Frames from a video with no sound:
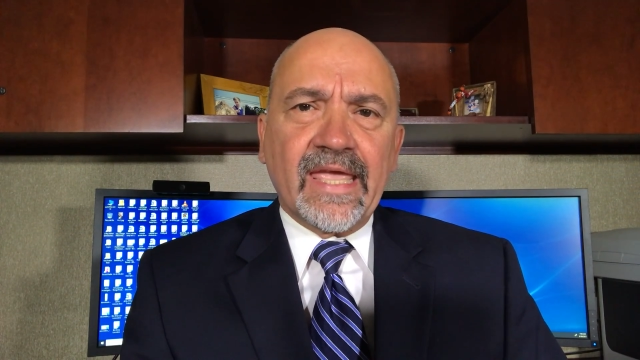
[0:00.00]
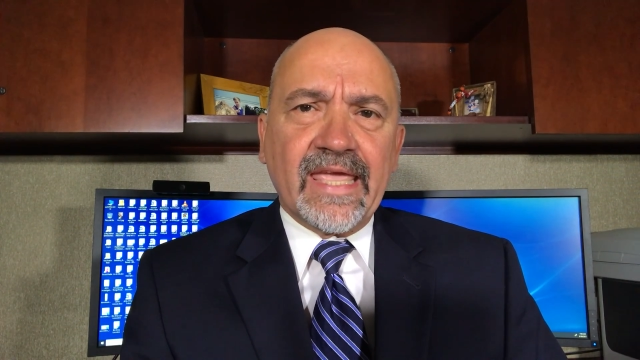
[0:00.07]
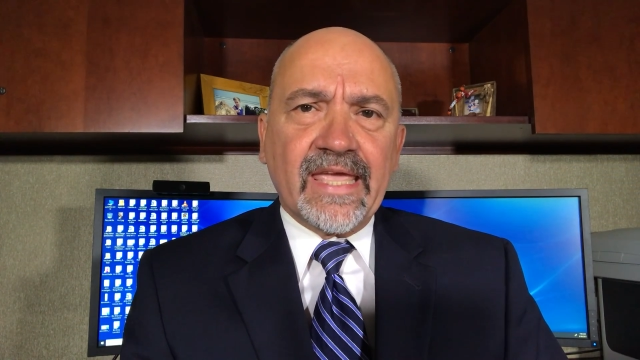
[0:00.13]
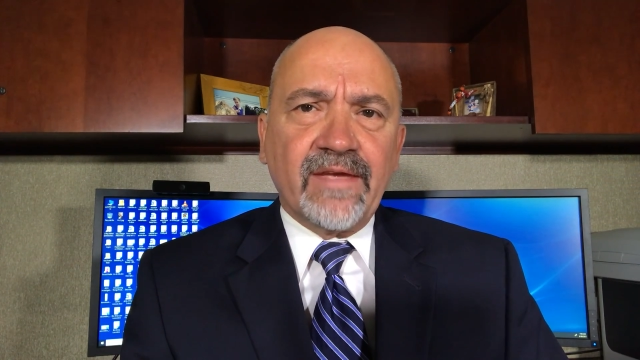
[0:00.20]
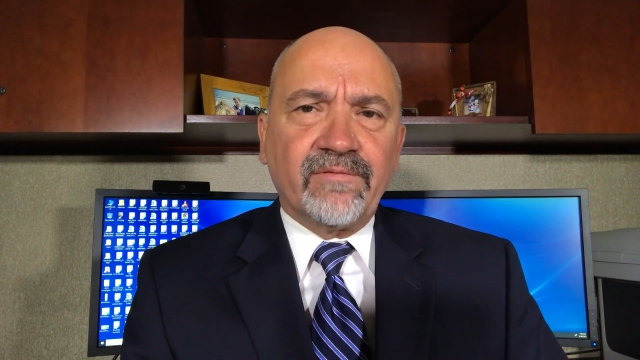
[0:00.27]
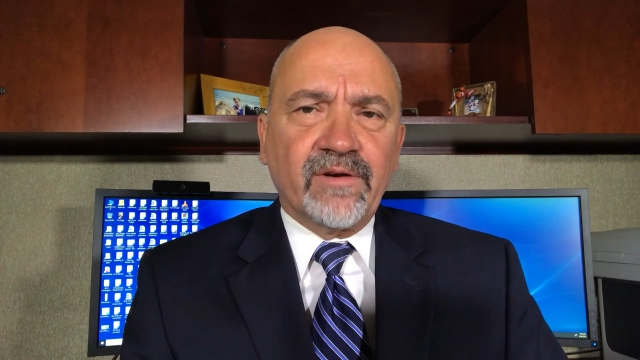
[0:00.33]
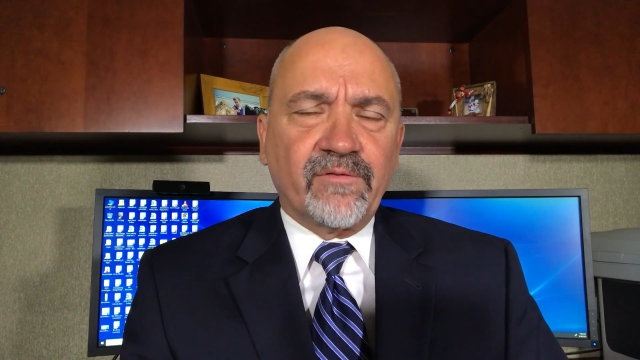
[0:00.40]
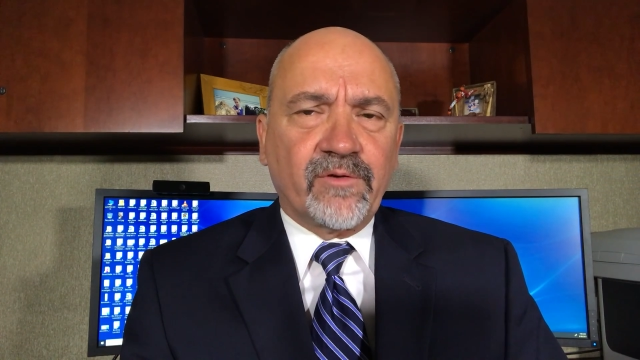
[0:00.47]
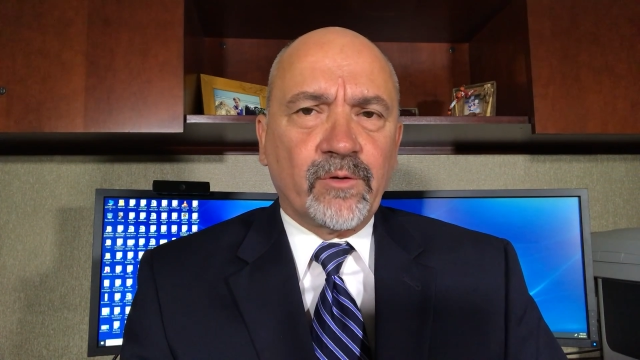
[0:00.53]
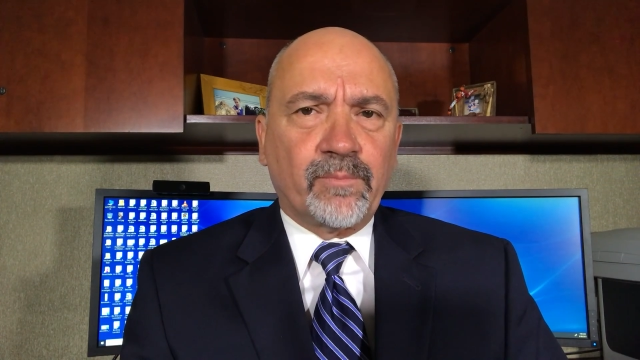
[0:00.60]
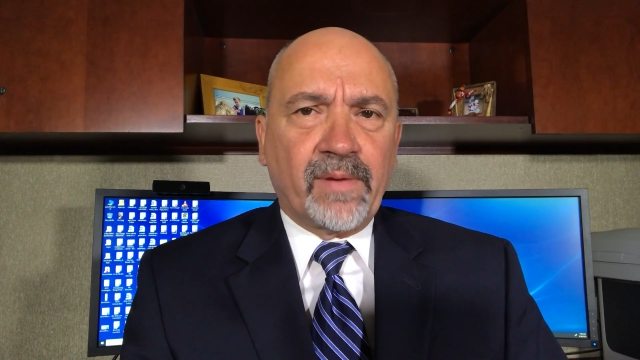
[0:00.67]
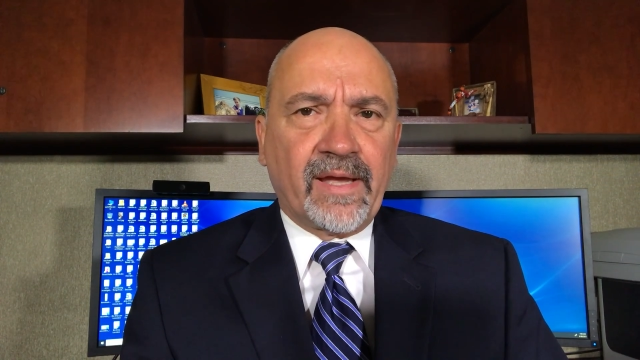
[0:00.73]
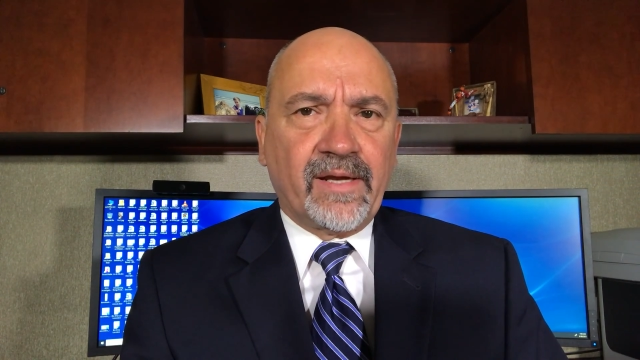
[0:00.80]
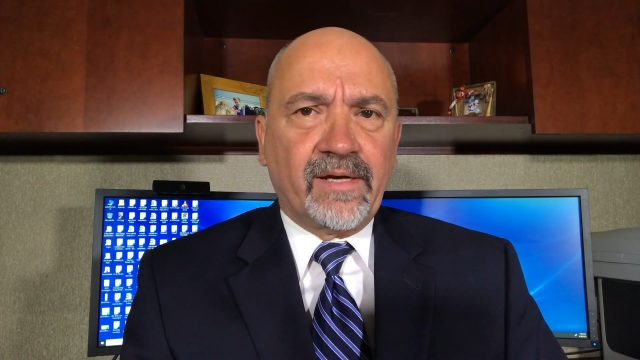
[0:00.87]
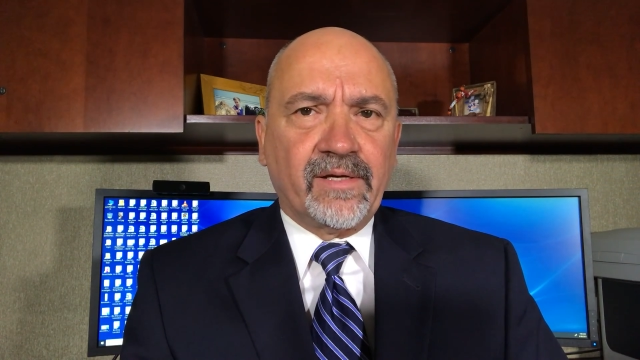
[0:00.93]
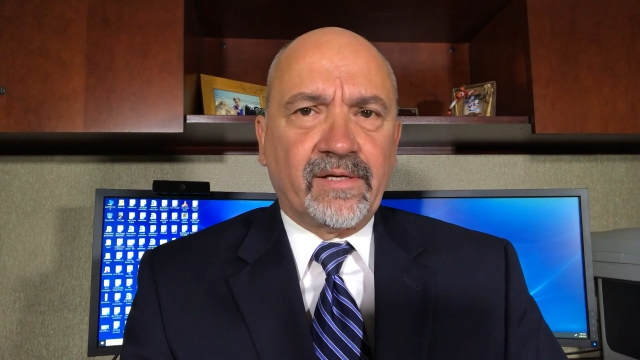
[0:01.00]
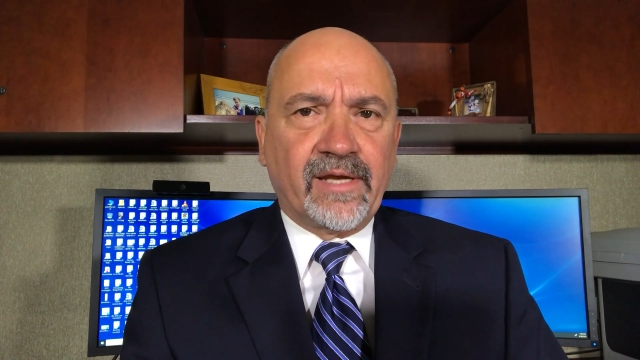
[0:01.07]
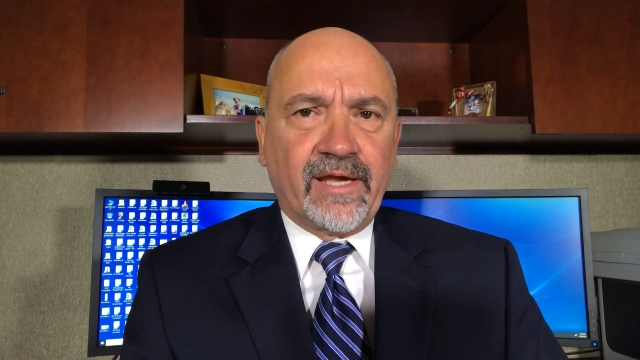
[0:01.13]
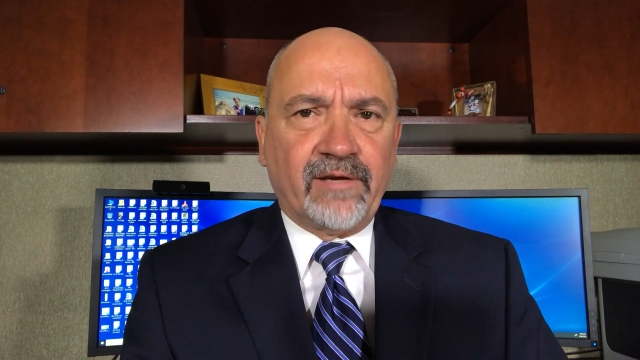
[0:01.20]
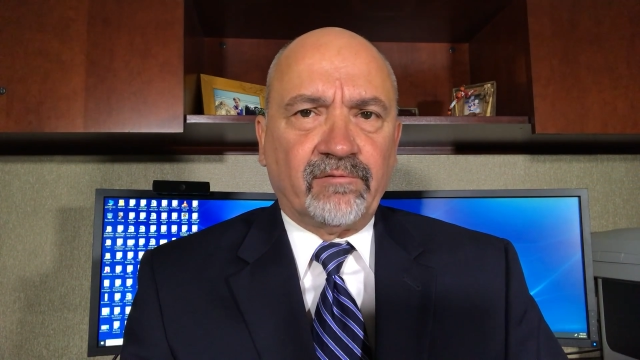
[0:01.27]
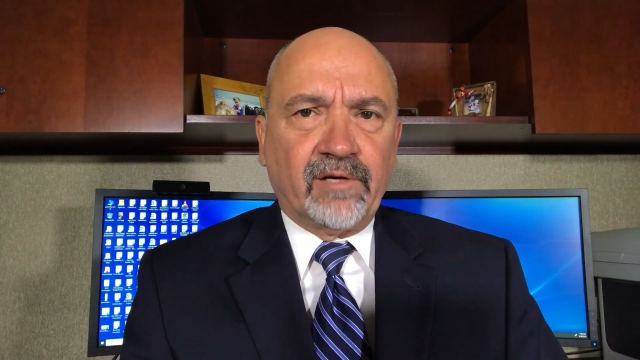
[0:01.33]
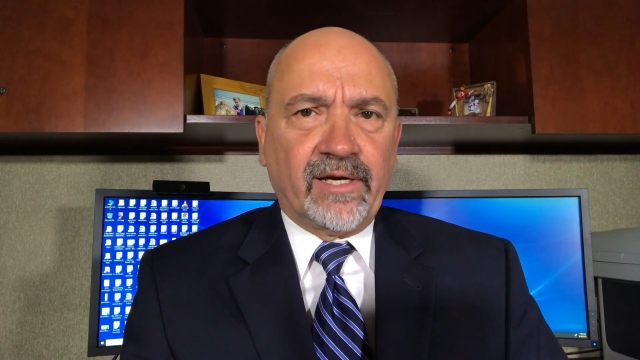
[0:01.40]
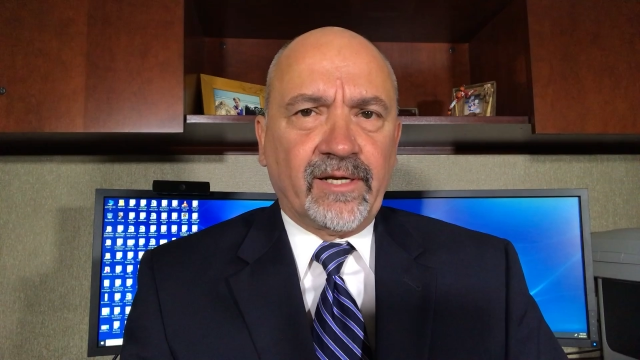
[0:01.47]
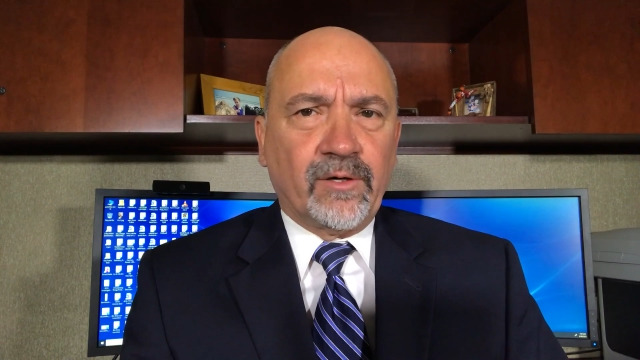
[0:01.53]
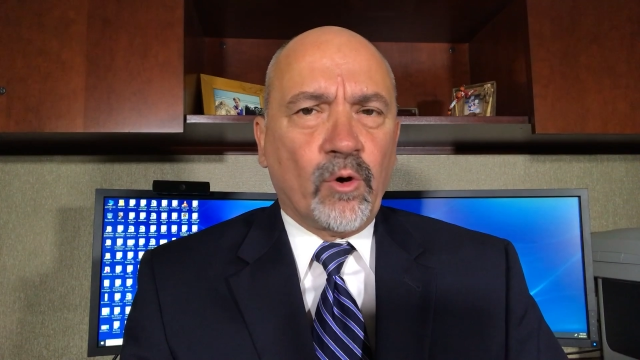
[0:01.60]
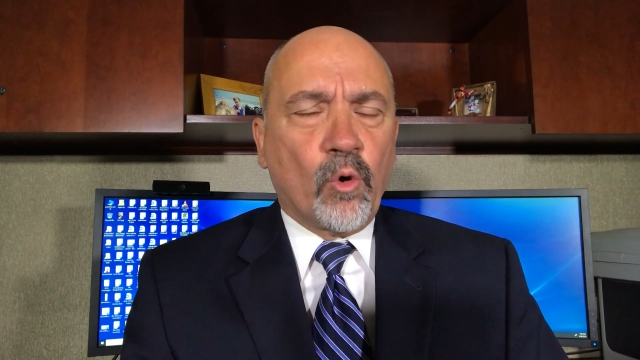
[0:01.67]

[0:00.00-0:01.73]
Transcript: even if you're paid a day rate,